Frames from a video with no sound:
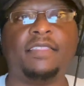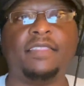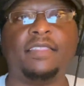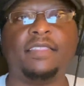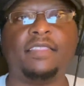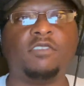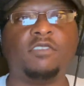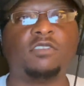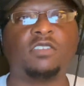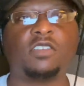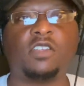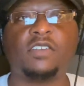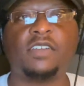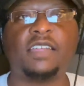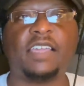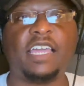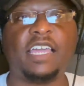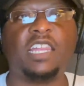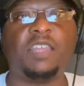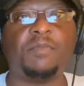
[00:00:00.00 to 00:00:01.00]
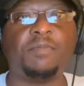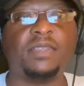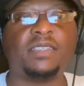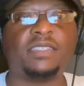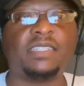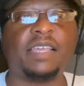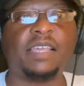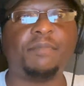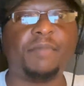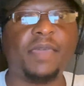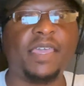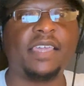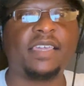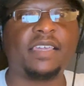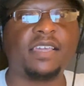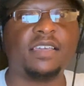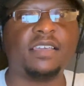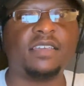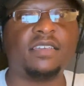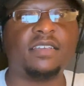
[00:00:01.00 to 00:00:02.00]
there's certain elements that
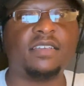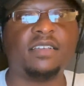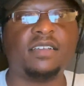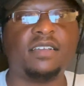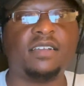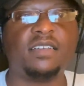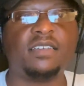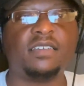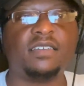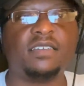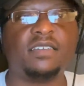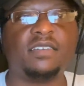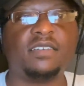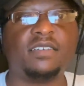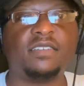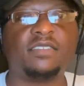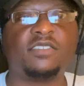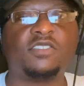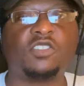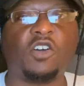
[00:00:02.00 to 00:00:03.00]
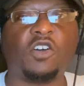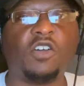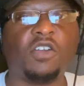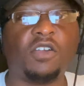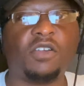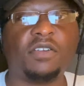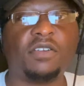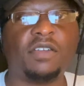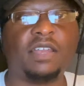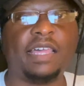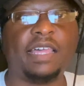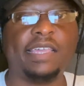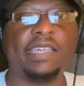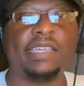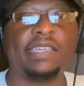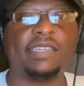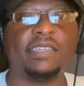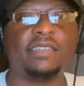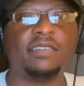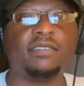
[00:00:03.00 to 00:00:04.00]
make a star.
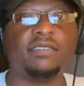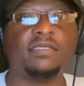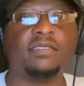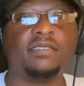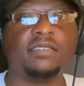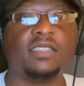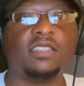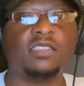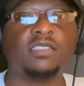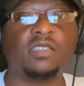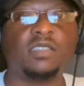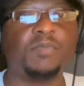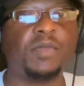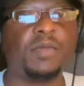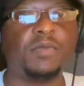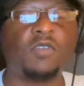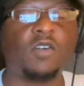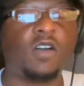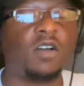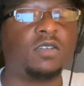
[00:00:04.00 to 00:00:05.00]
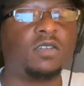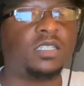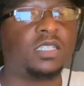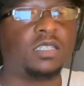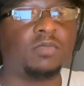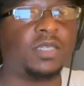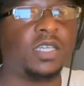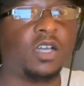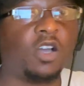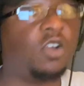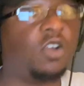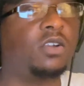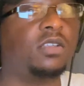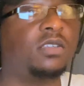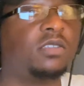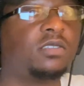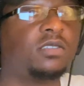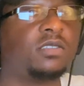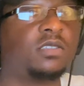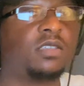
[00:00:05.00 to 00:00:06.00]
Like some people always just be
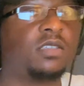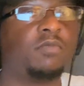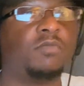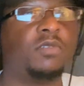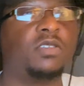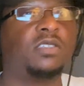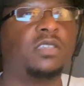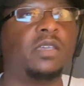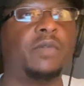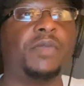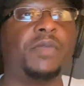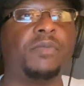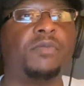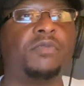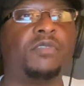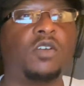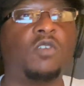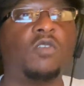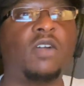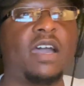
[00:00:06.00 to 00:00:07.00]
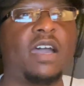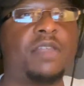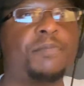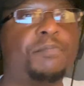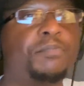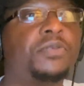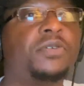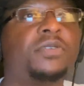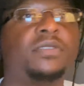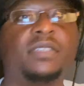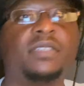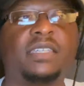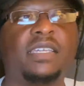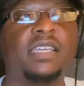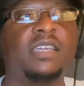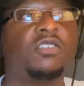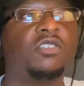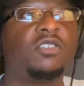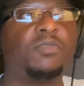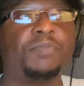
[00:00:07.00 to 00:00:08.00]
artists, but some people know how to put
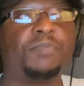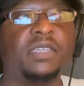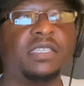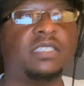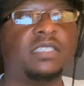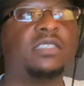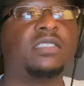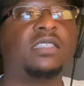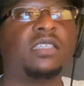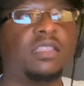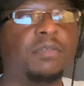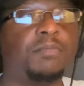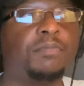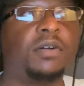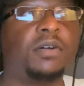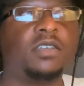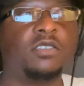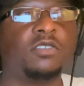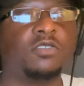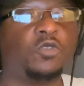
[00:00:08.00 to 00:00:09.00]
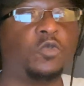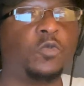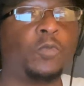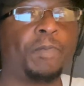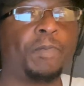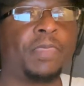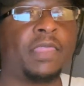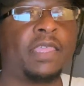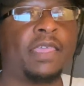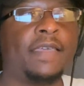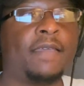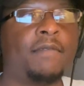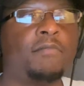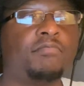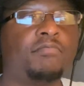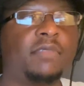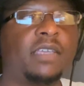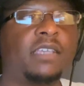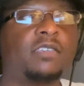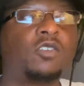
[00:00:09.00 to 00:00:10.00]
together the pieces to the puzzle
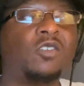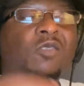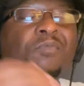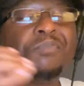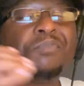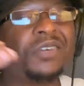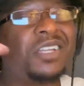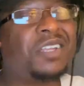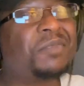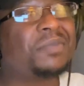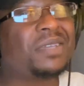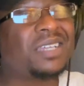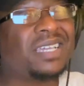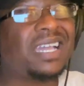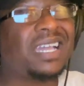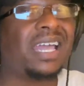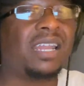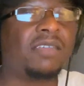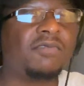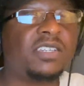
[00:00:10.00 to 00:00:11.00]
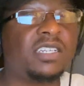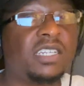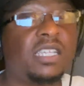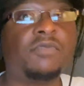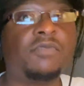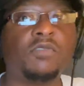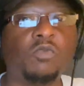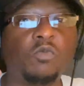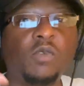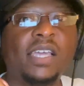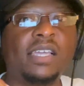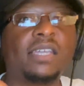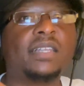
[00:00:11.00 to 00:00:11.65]
that's going to put them in kind of a different weight